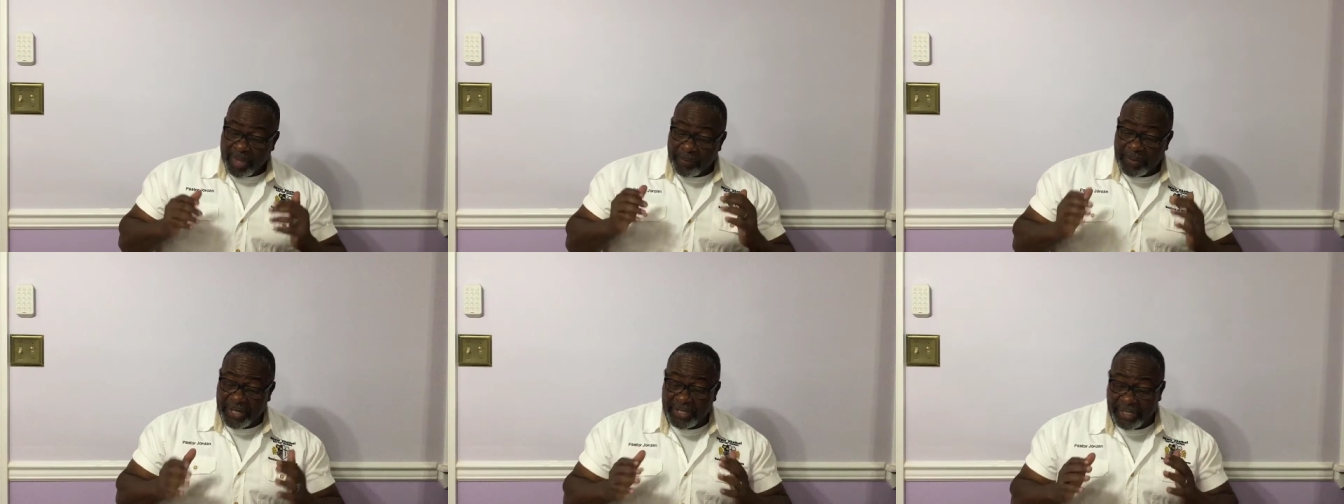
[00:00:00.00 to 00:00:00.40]

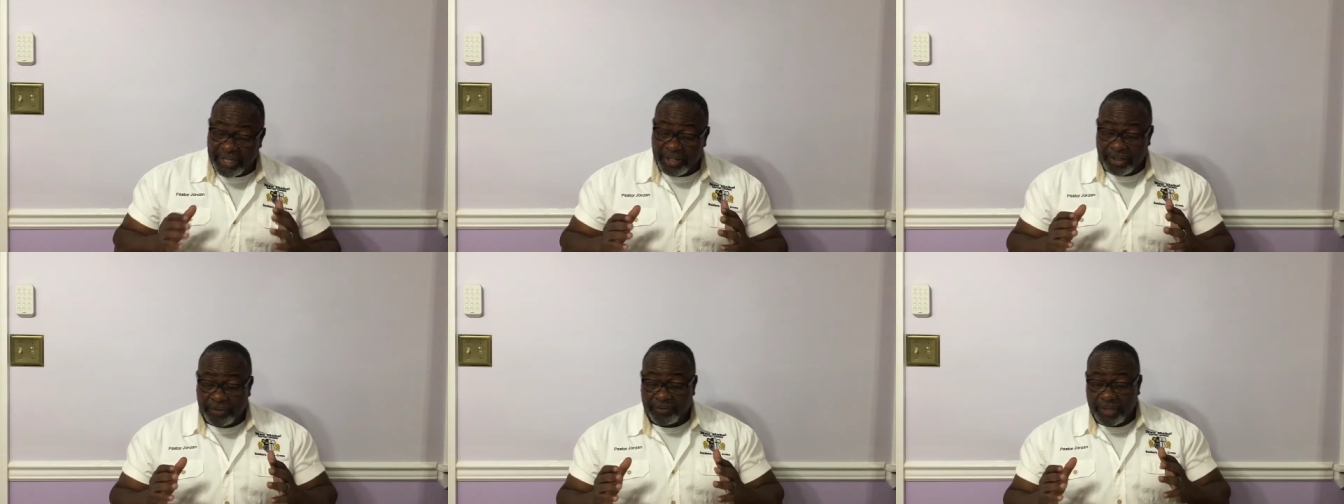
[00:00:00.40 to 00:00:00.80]
But
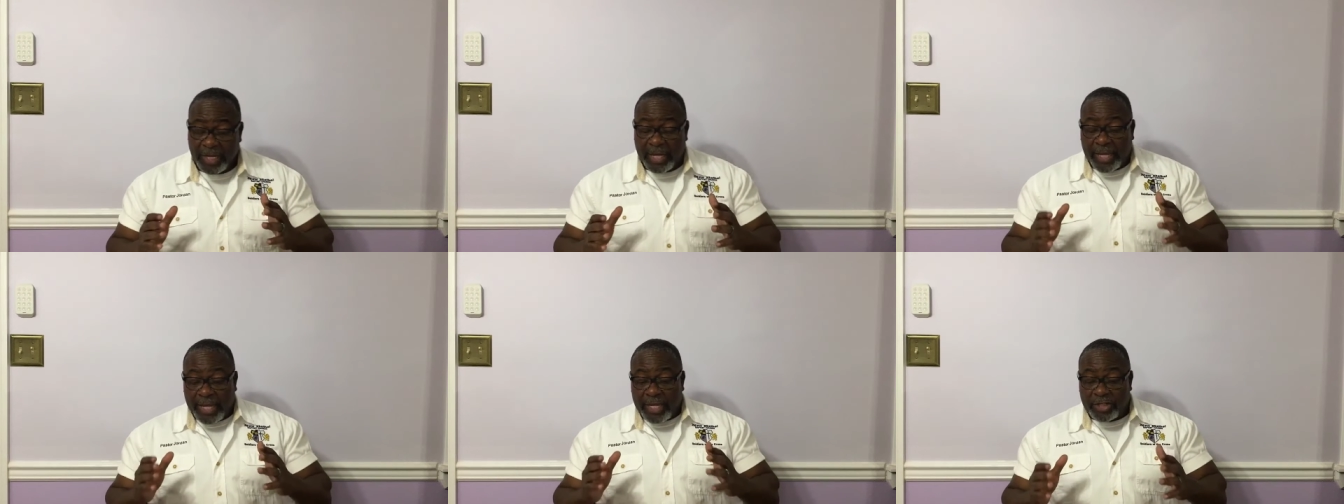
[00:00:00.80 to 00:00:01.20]
here
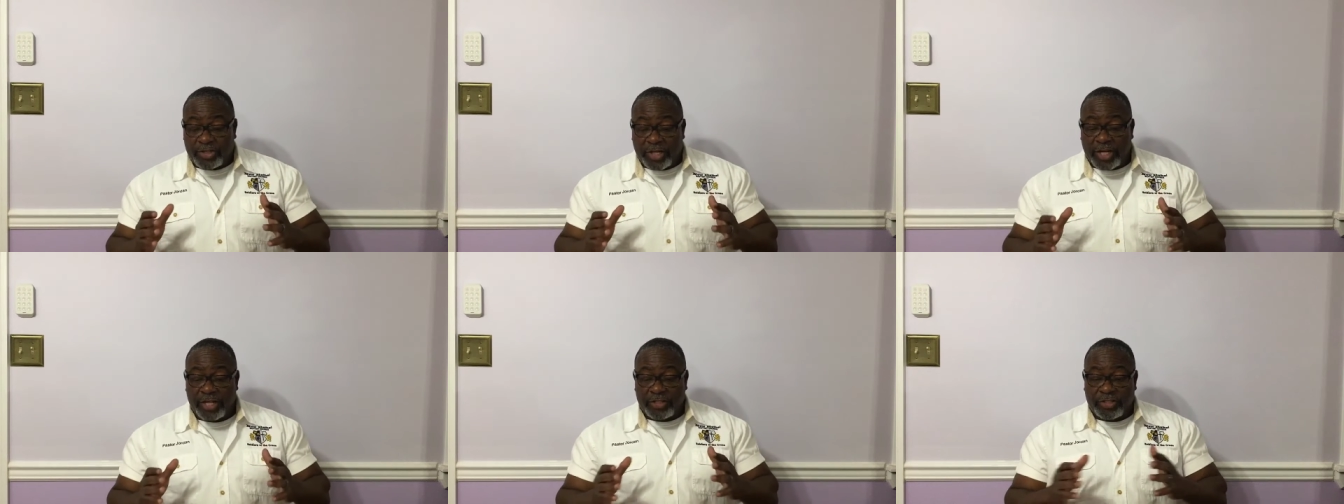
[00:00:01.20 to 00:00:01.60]
he
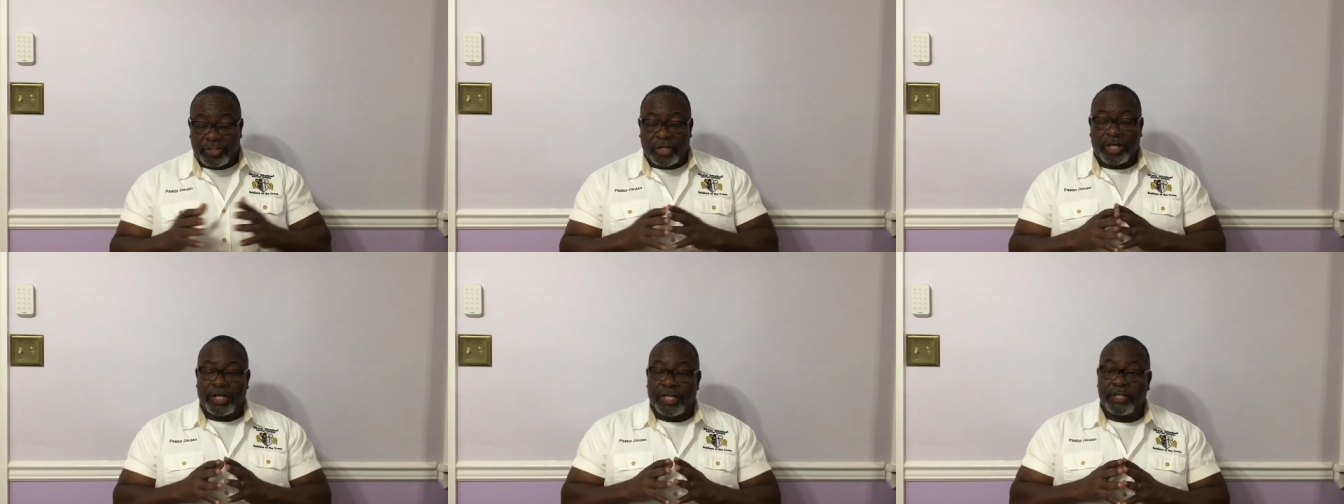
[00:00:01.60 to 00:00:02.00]
says
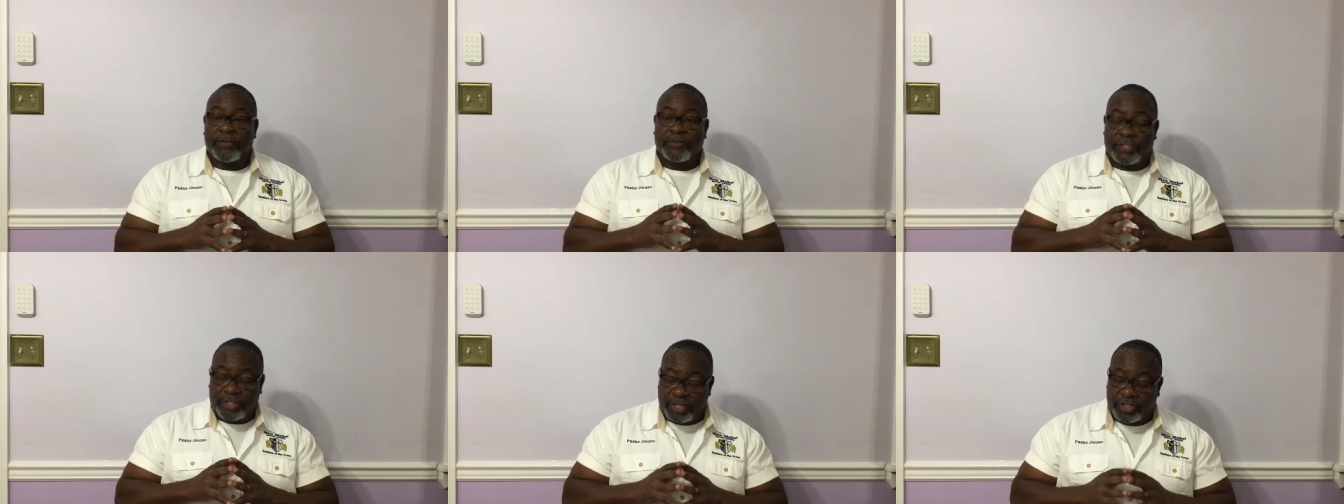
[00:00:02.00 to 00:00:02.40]
uh, in the
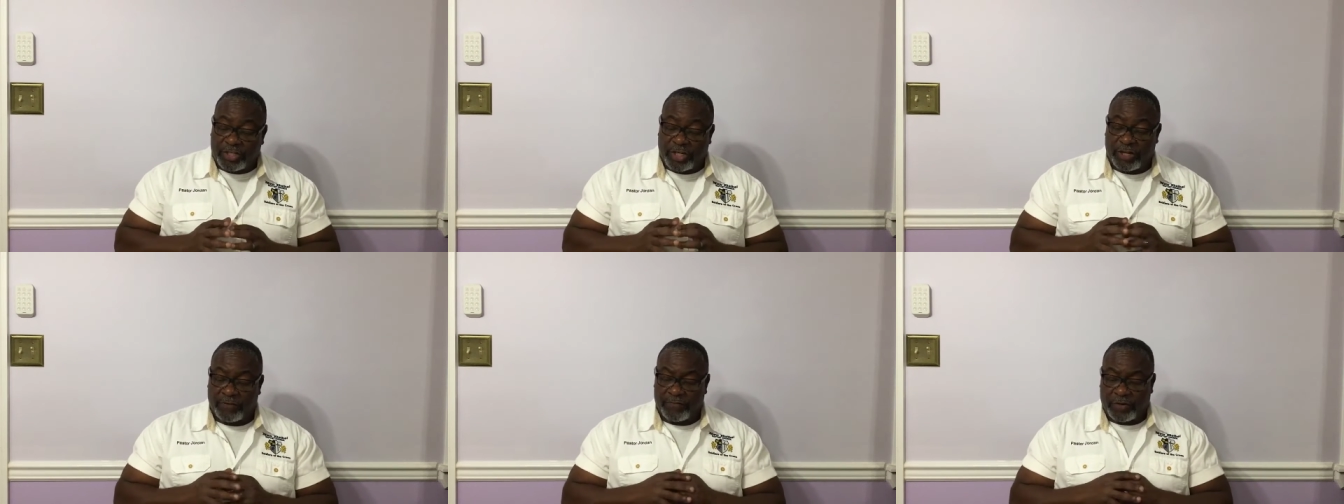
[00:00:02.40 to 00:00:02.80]

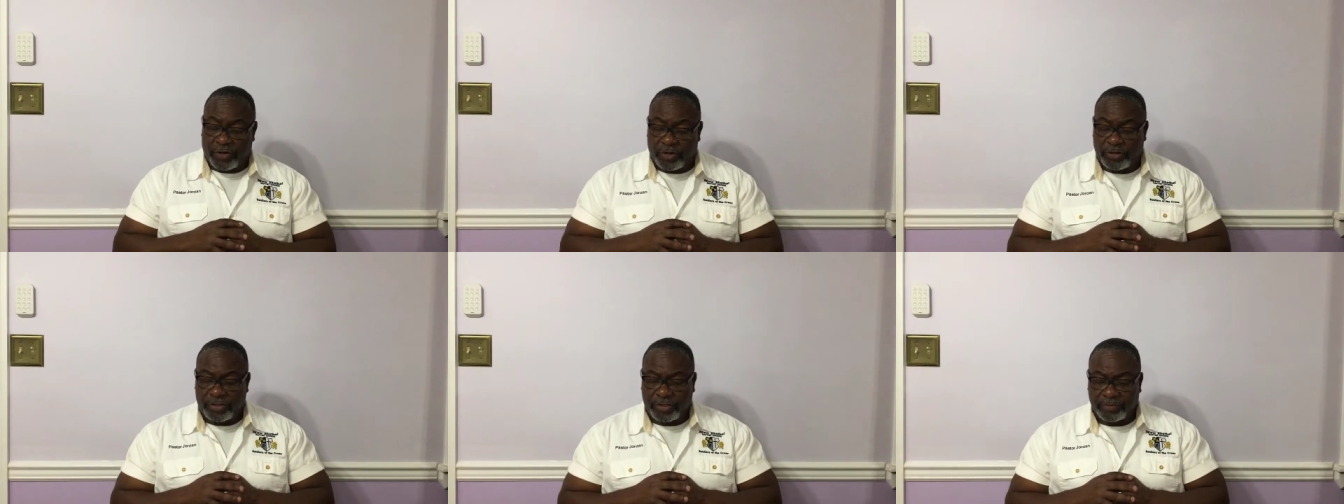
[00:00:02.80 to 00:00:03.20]
16th
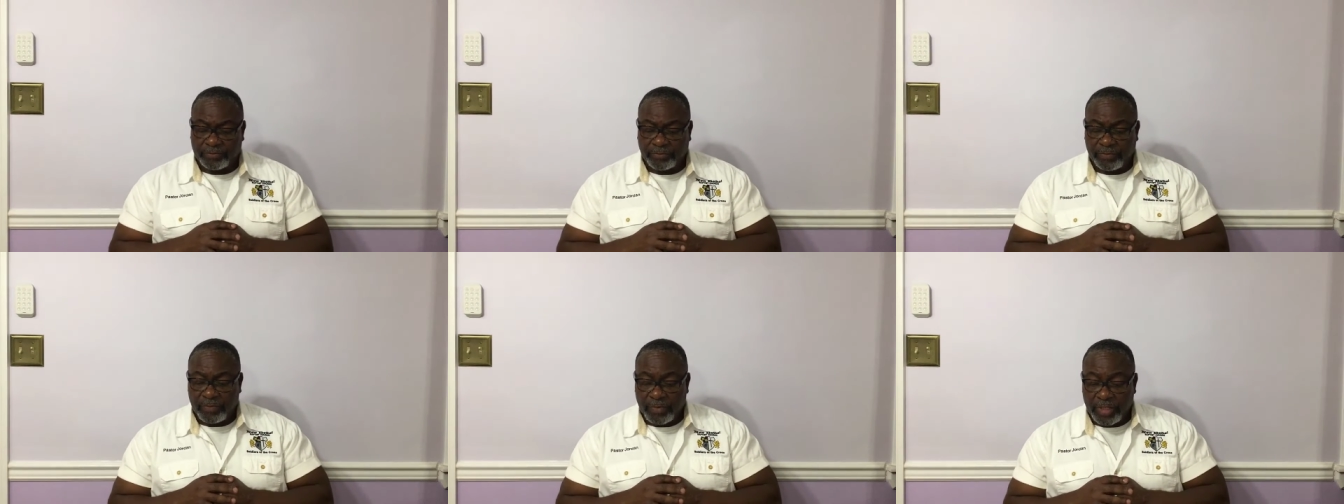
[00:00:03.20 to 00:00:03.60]
verse,
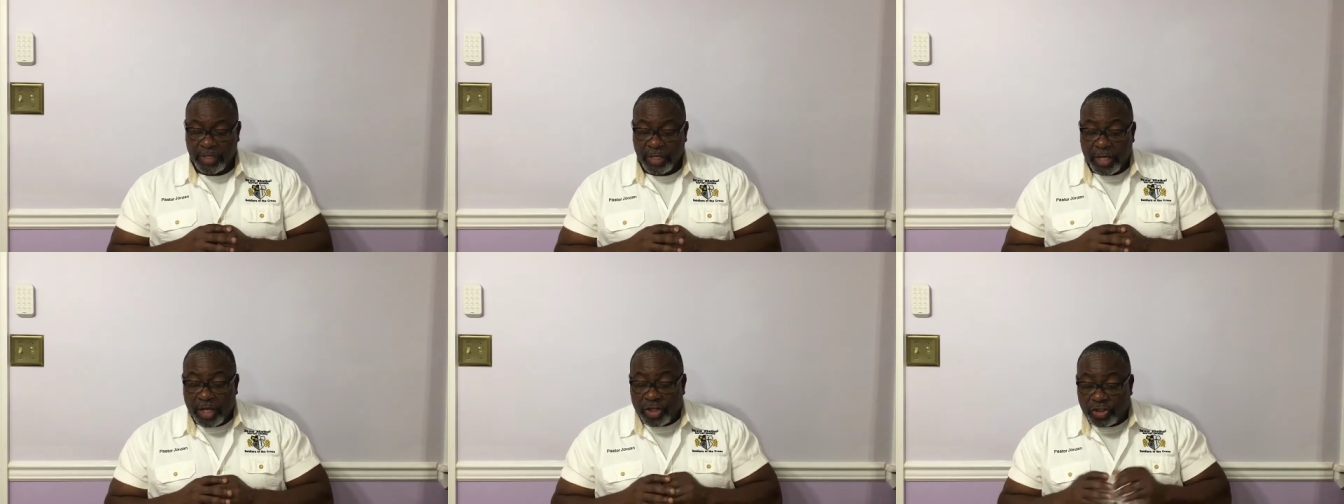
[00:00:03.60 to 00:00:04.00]

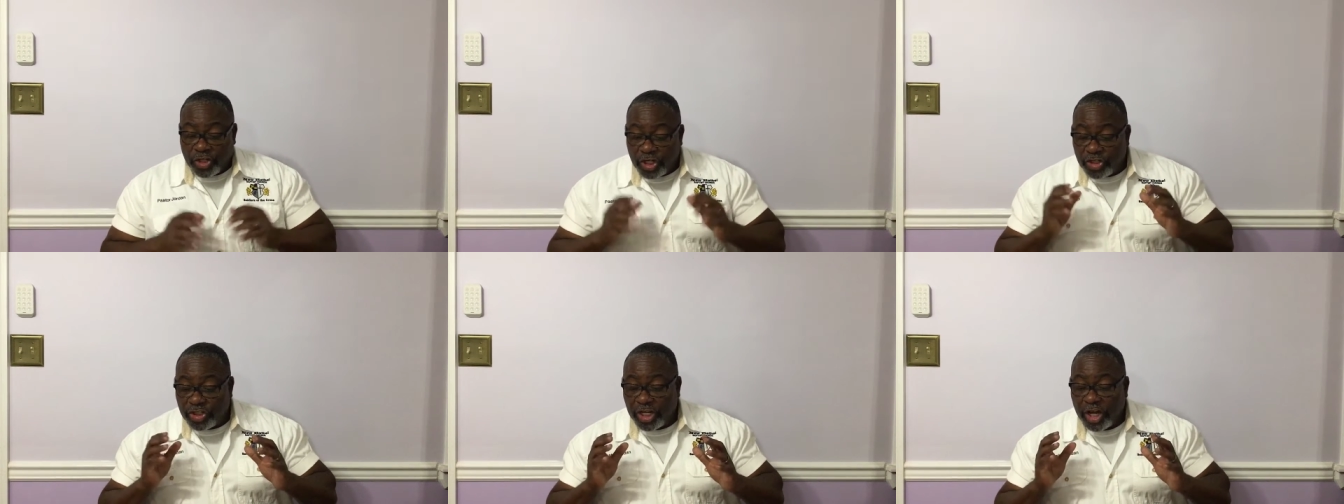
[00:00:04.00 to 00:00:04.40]

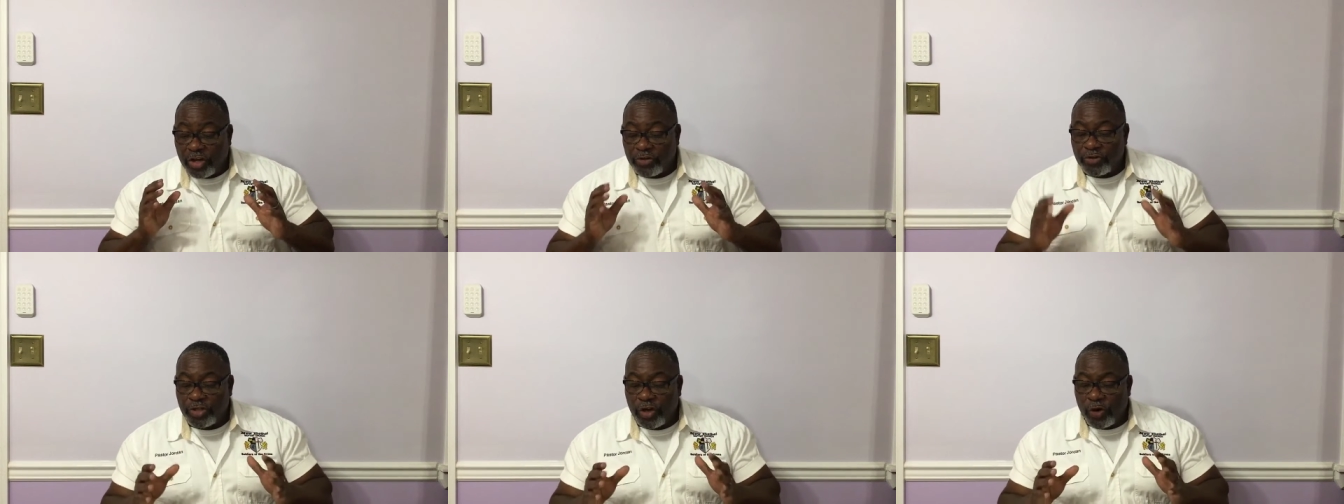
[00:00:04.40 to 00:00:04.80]
ye
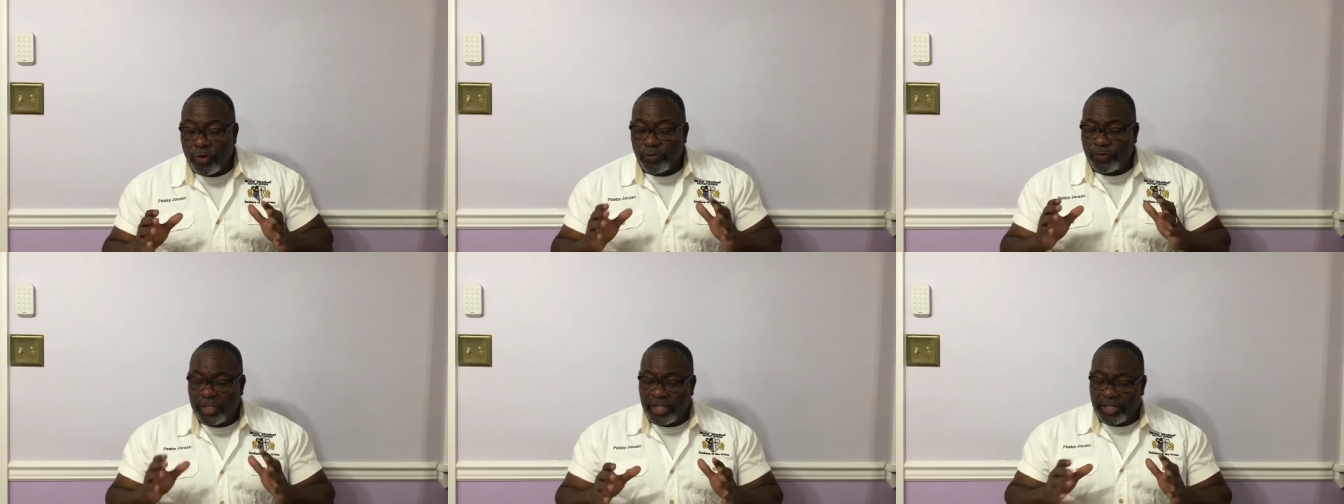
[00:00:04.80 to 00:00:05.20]
shall
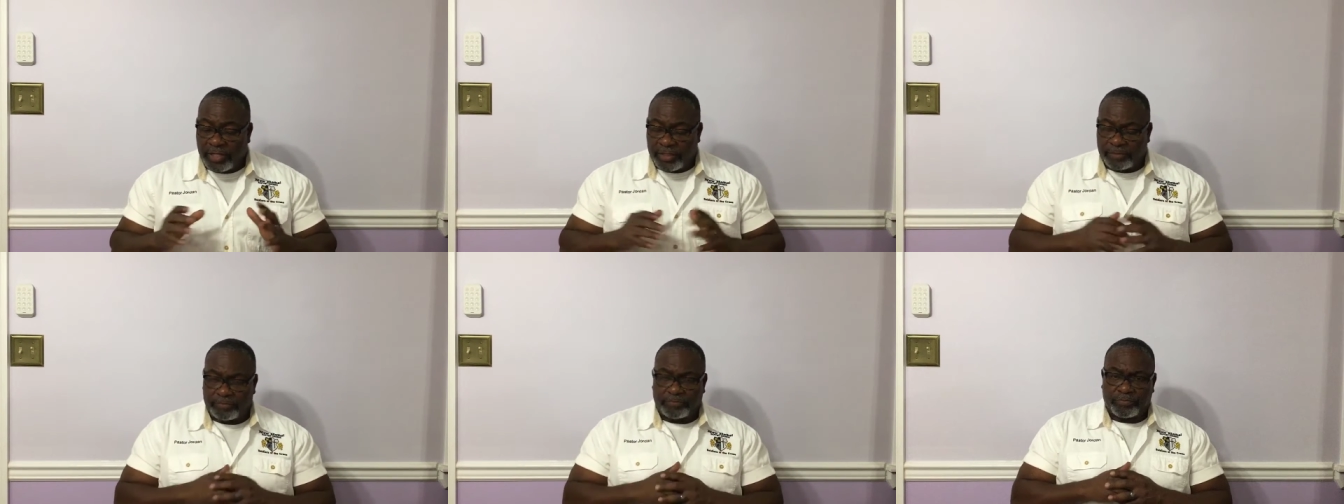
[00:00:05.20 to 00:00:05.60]
know
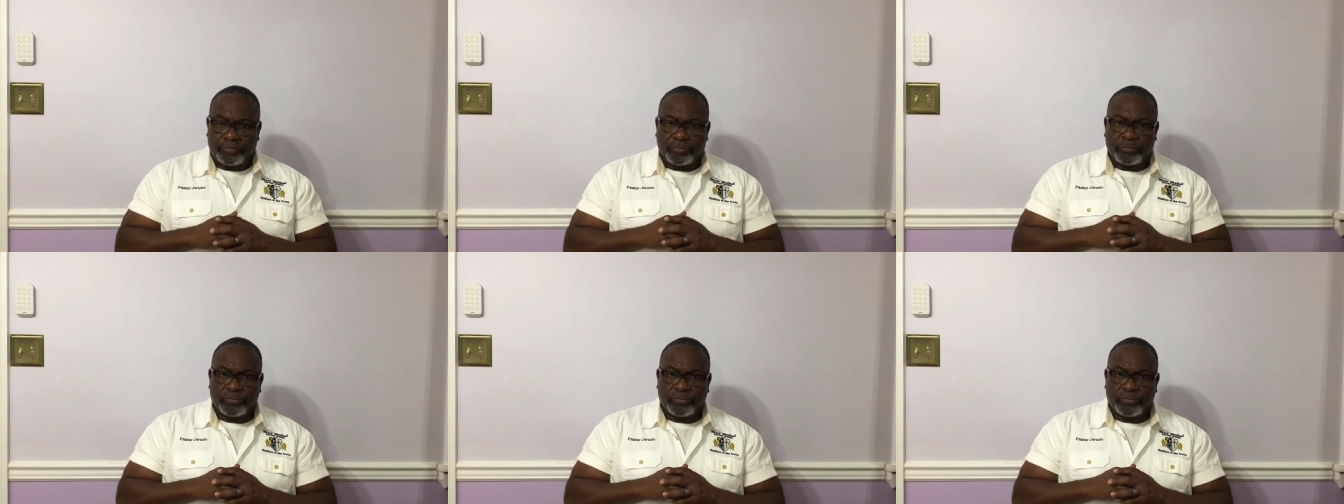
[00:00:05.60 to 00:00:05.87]
them.